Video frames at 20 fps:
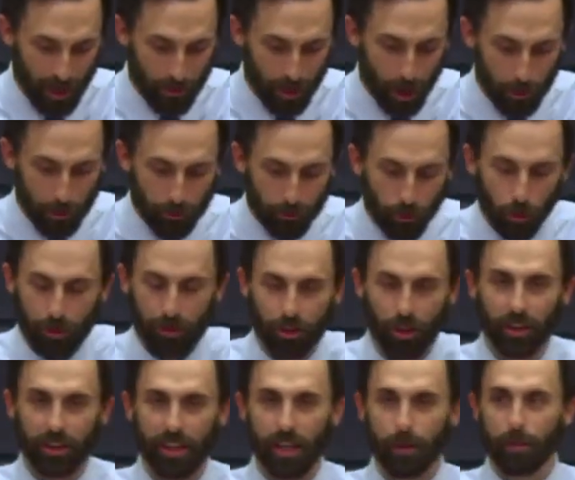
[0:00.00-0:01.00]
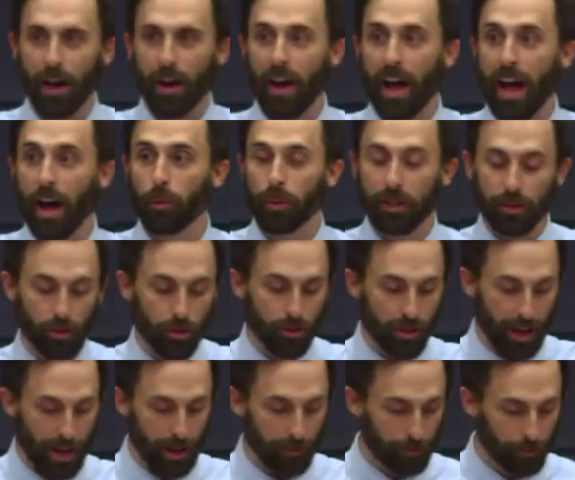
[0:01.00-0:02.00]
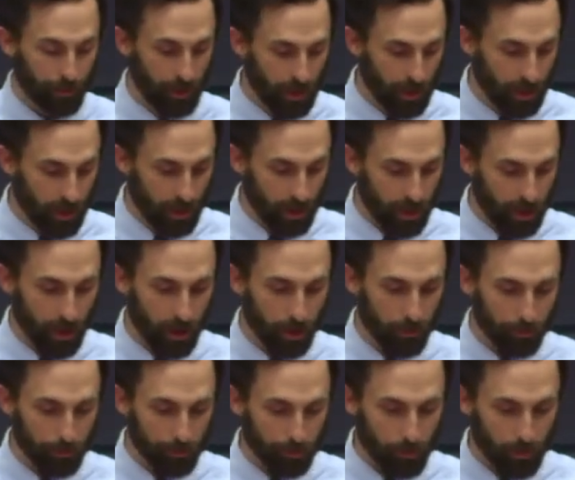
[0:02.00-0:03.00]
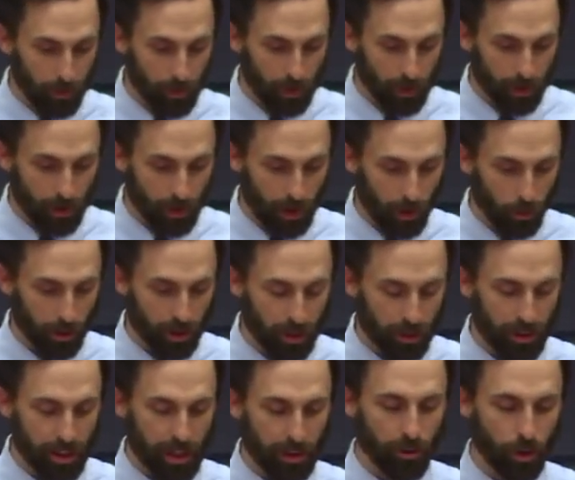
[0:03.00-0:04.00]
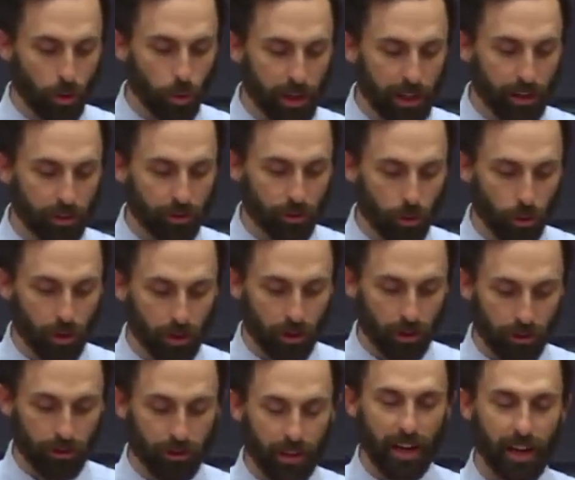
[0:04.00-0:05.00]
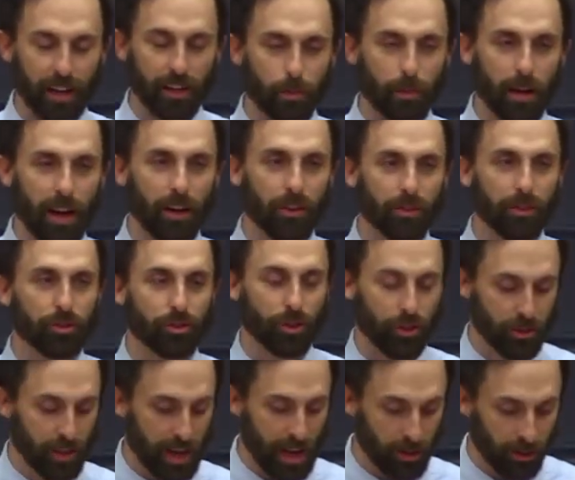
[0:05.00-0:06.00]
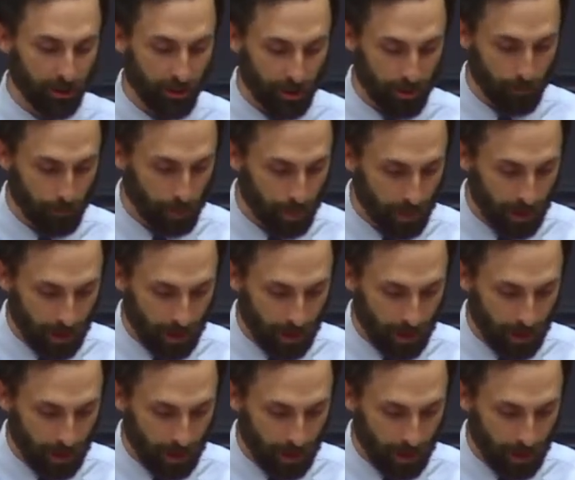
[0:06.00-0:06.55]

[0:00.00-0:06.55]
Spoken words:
But before talking about how we do that, I wanted to give a quick historical aside about the church calendar.